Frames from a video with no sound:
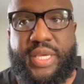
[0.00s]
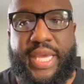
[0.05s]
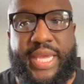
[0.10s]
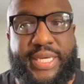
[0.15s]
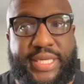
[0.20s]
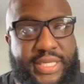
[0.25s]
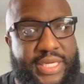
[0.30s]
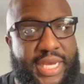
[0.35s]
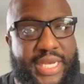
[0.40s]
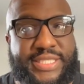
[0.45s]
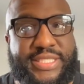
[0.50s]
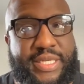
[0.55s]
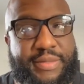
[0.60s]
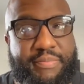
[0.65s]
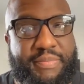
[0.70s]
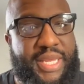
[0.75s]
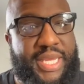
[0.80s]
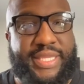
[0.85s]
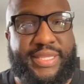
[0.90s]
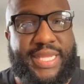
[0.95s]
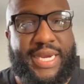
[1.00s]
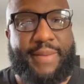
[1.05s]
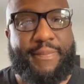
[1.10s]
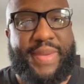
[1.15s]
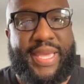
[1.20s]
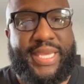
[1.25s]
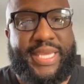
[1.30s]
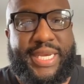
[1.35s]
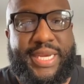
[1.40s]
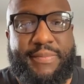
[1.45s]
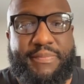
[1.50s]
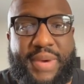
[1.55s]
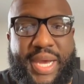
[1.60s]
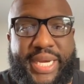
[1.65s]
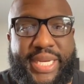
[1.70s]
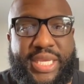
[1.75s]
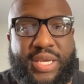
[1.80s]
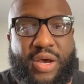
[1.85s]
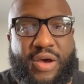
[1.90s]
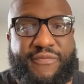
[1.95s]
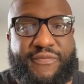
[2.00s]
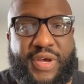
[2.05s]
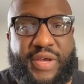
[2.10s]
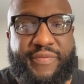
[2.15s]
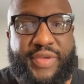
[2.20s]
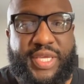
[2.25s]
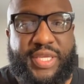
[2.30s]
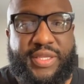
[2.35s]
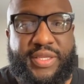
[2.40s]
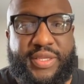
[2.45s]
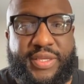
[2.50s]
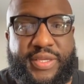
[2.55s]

It doesn't mean that I make any money off of it.